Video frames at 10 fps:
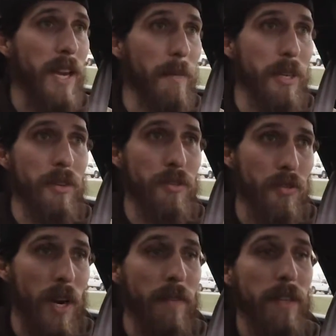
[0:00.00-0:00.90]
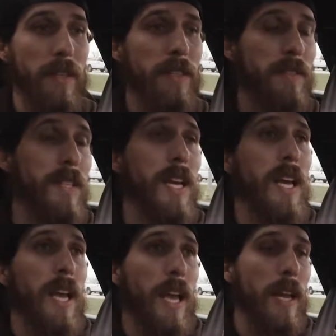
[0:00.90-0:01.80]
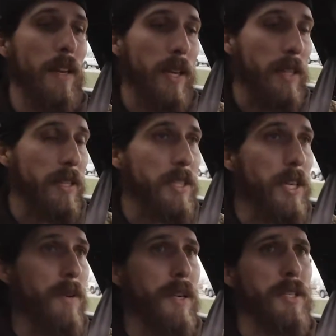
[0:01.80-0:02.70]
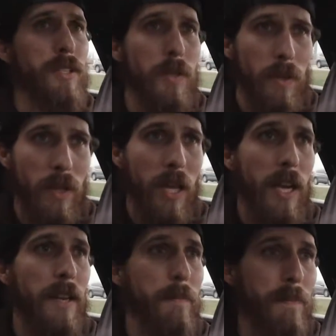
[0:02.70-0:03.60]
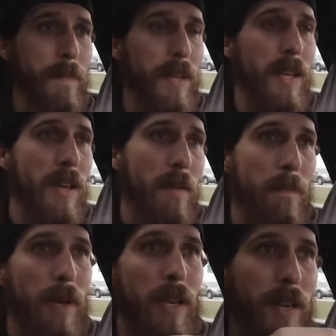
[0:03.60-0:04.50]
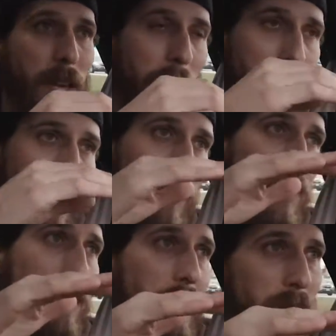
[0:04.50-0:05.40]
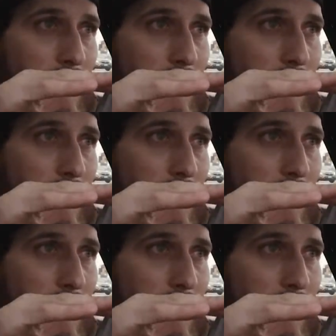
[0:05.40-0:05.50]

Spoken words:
I mean, you're driving this and like the steering is so light, but how this